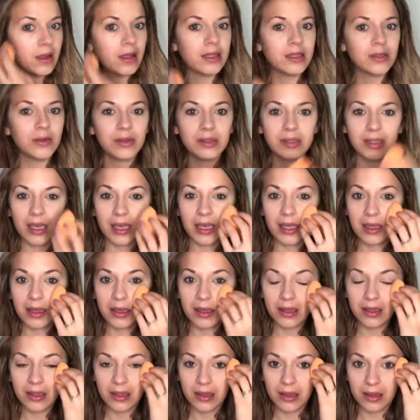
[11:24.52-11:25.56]
So he's like,
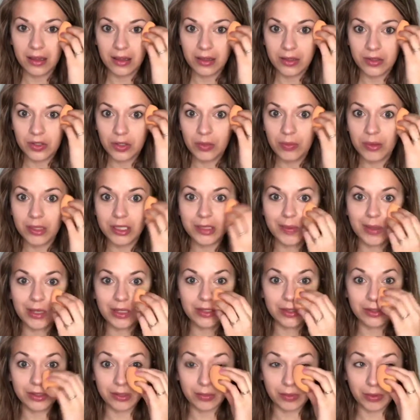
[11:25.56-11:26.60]
super
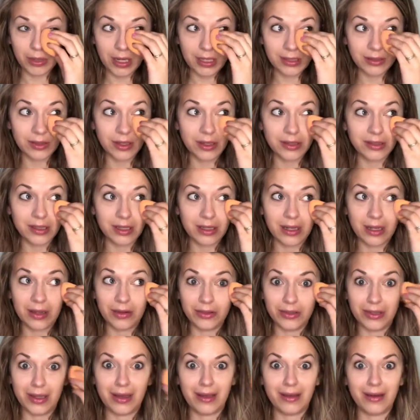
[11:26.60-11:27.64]
special surprise, and all of a sudden
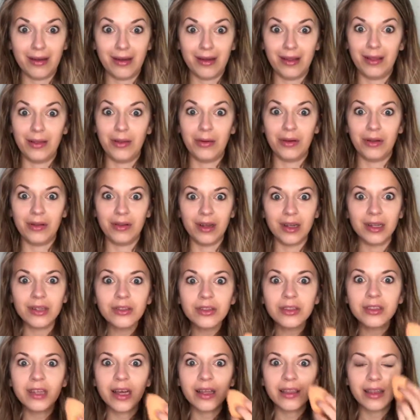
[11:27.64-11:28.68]
there's like a little
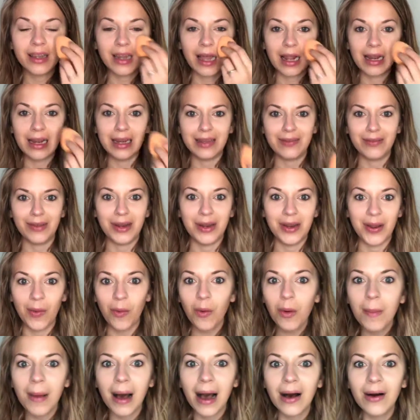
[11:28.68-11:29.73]
laundry done that I didn't even
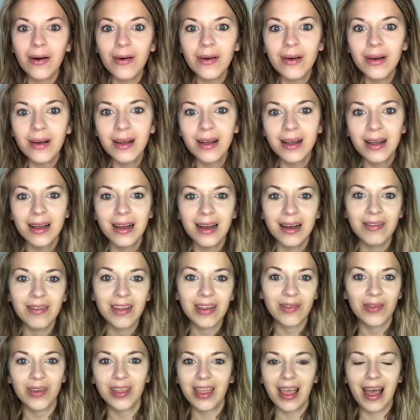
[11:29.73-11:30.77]
know about. I'm
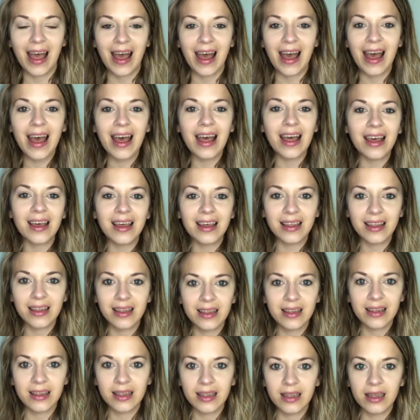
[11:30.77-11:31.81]
like, what the heck?
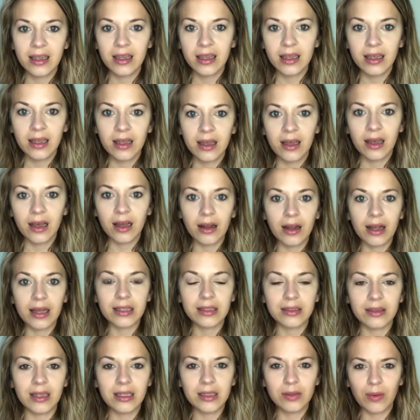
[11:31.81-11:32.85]
All
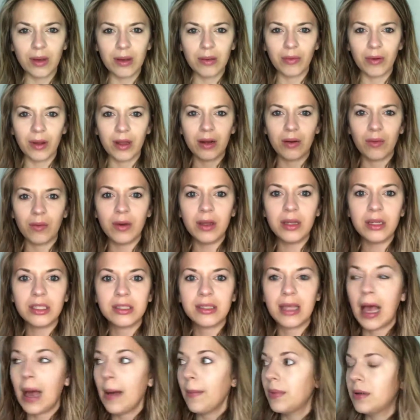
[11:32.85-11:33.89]
right, so that's way bright. What
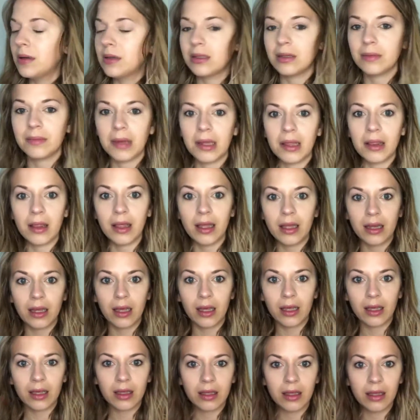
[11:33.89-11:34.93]
just happened to my
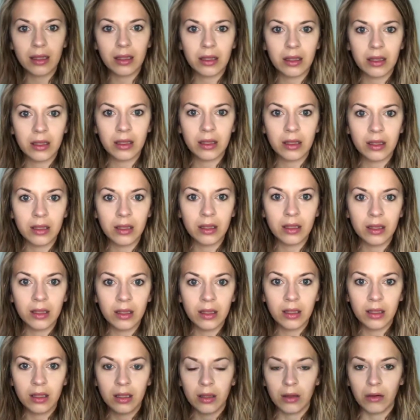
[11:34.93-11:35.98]
lighting?
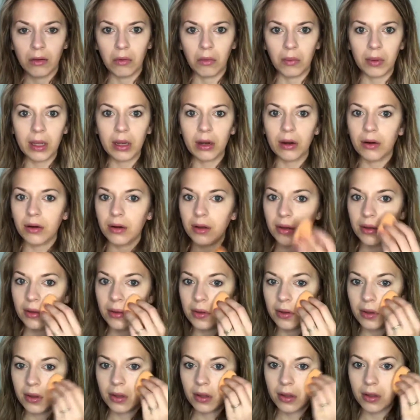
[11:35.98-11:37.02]
Weird.
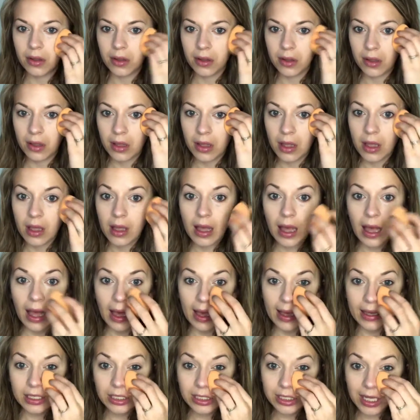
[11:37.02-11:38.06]

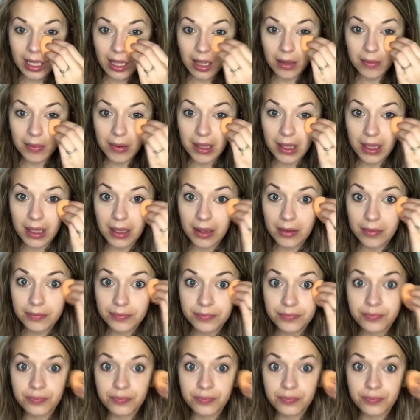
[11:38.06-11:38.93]
Hi, Shelby.